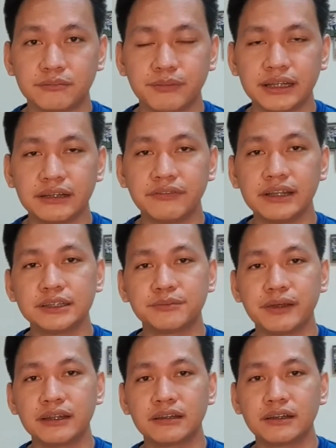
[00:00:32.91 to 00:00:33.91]
but it feels
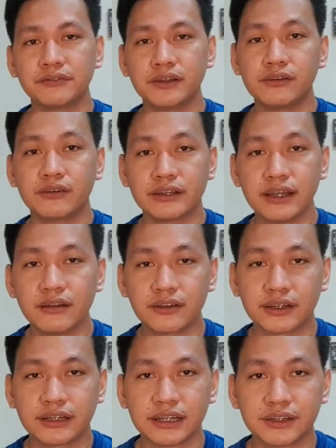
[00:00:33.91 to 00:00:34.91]
better if you look
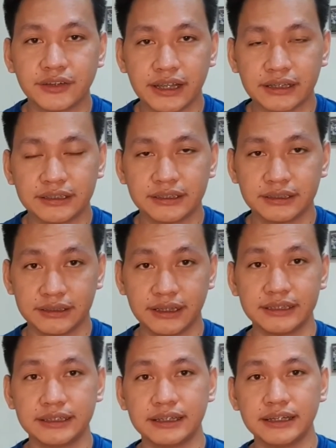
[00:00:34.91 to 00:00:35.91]
younger than your age,
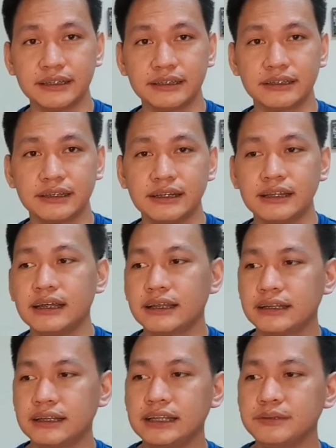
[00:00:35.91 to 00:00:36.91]
isn't it?
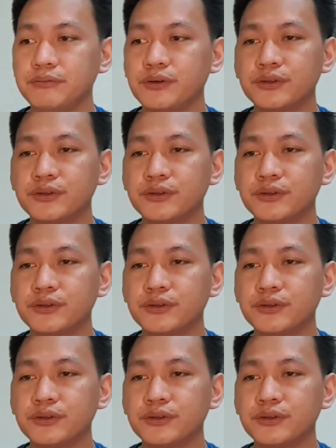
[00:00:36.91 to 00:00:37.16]
This